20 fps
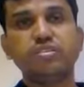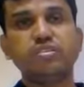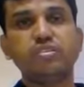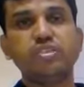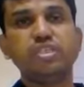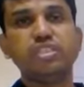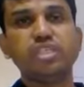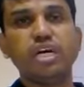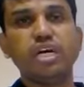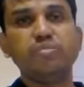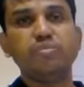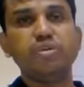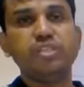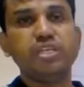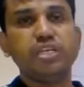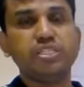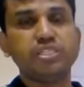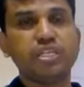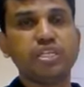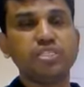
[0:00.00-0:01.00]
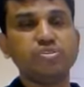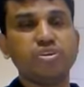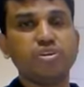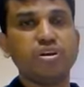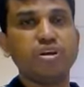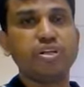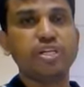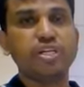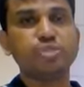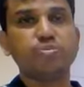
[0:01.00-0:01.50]
Yes, Abid, Ashaz, you are
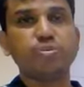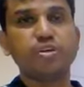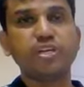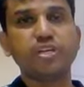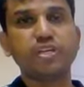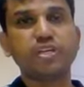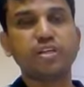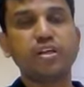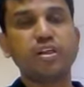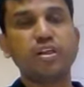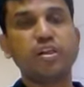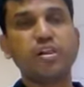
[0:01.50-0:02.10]
not responding.